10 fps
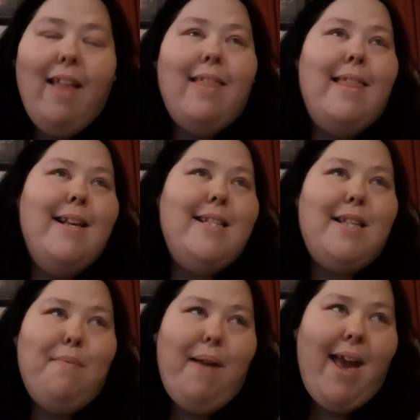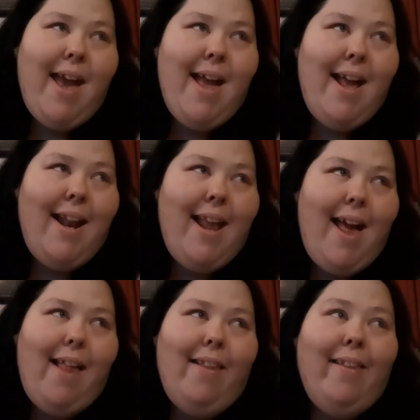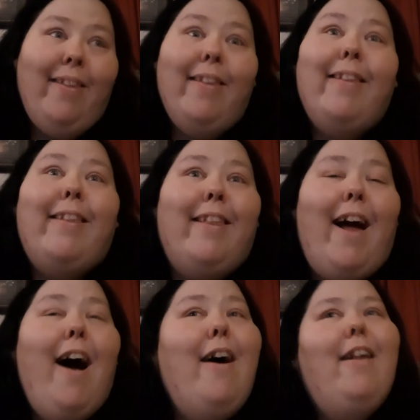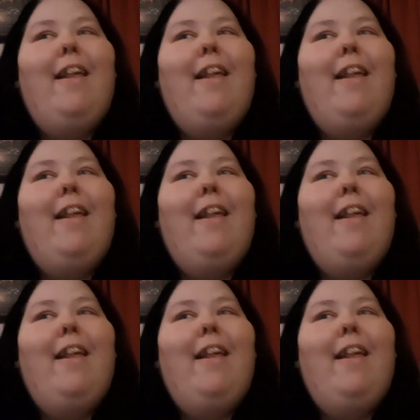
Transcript: This man not